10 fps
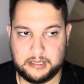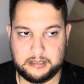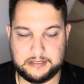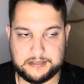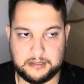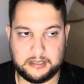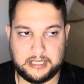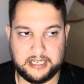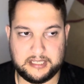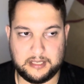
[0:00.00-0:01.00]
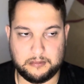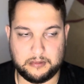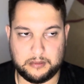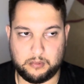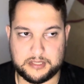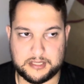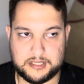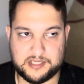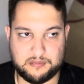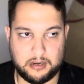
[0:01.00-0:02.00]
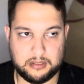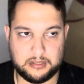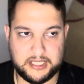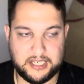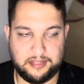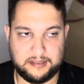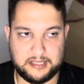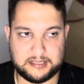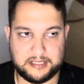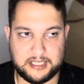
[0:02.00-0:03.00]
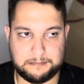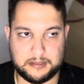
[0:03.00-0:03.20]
It's not like I wasn't strong or anything like that,